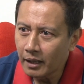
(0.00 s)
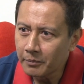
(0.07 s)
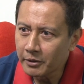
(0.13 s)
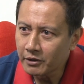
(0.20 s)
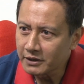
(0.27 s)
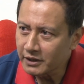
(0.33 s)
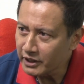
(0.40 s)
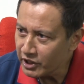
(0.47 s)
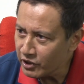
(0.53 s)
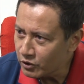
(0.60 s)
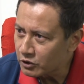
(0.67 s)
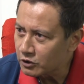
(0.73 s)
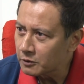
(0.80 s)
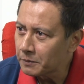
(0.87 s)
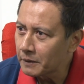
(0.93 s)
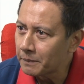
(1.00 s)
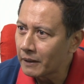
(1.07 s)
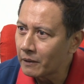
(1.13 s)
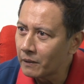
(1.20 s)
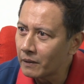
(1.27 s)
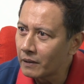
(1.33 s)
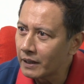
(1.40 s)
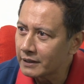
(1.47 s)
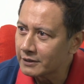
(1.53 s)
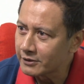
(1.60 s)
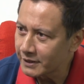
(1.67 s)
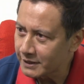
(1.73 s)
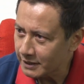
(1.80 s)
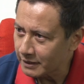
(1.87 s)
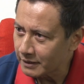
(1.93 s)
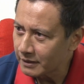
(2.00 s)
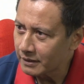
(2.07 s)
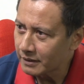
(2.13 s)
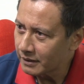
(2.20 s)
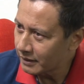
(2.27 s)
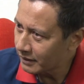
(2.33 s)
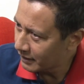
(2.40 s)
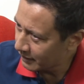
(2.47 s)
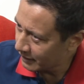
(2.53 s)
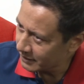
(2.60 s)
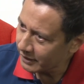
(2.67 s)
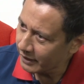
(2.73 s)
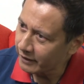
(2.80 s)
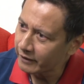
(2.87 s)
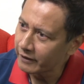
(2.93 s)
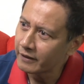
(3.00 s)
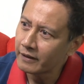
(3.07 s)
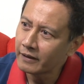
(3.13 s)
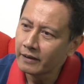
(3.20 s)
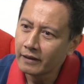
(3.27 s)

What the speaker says: because a new superpower has risen in this area,